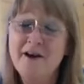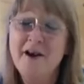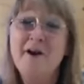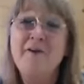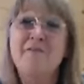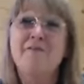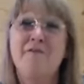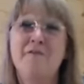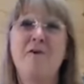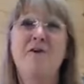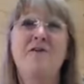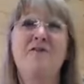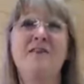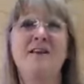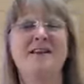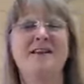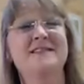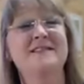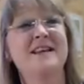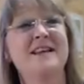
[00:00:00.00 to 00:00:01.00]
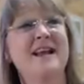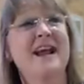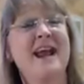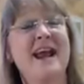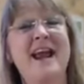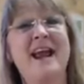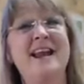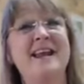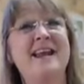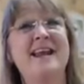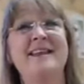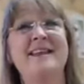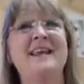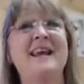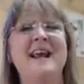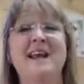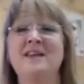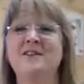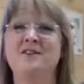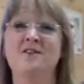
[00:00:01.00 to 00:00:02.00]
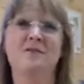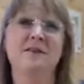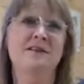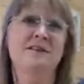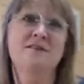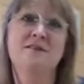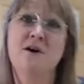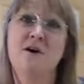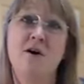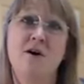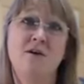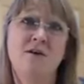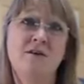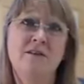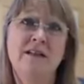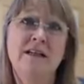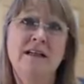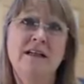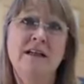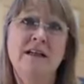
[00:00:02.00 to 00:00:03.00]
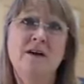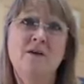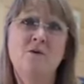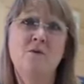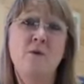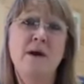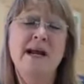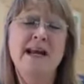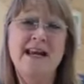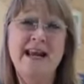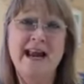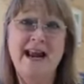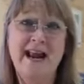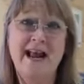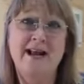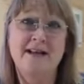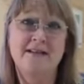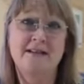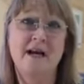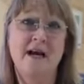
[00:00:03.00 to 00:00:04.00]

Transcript: for this. And the answer is no, we can't.